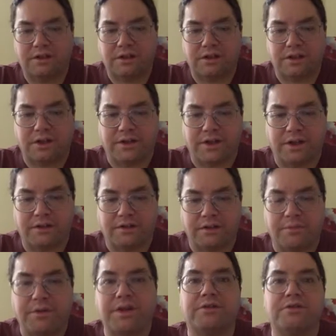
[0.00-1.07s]
And that
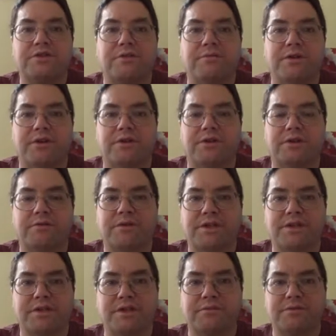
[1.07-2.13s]
appeals to me. Only
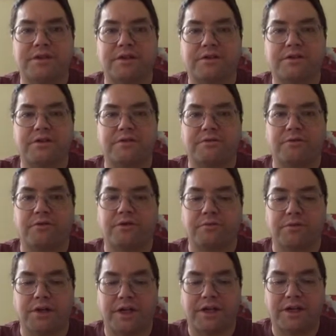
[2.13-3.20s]
reason is because it's
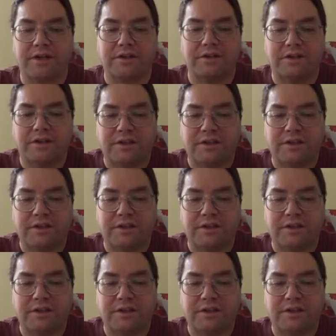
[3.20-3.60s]
affordable. I can't.